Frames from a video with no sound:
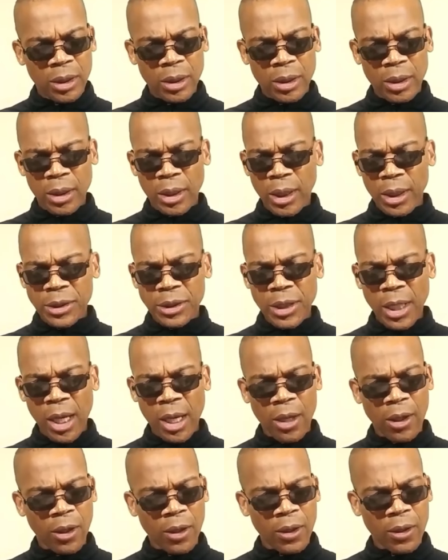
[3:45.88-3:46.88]
is
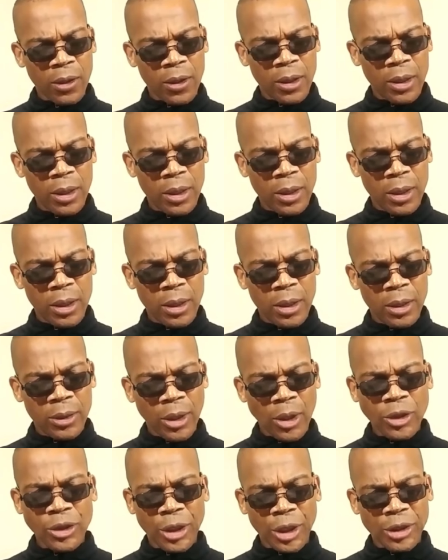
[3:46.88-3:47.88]
there.
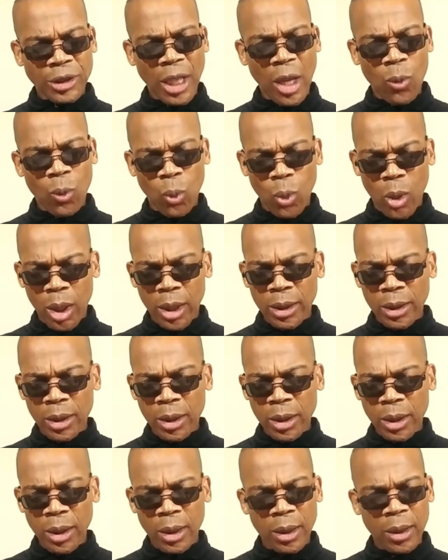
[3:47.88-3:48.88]
There's just that
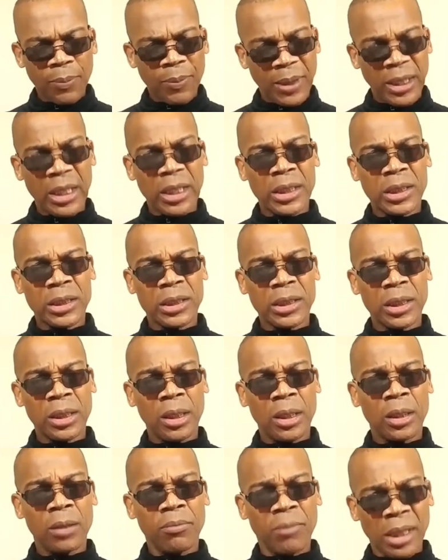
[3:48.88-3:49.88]
one piece
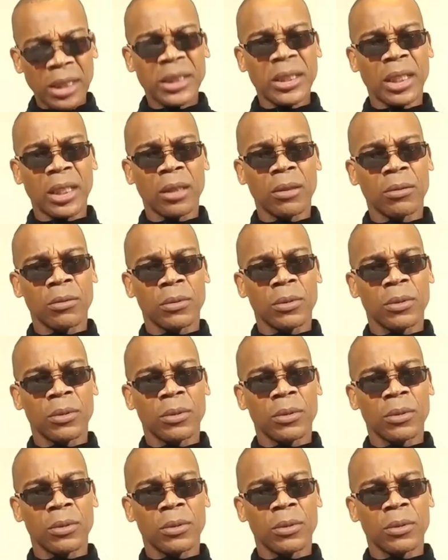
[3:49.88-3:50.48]
missing.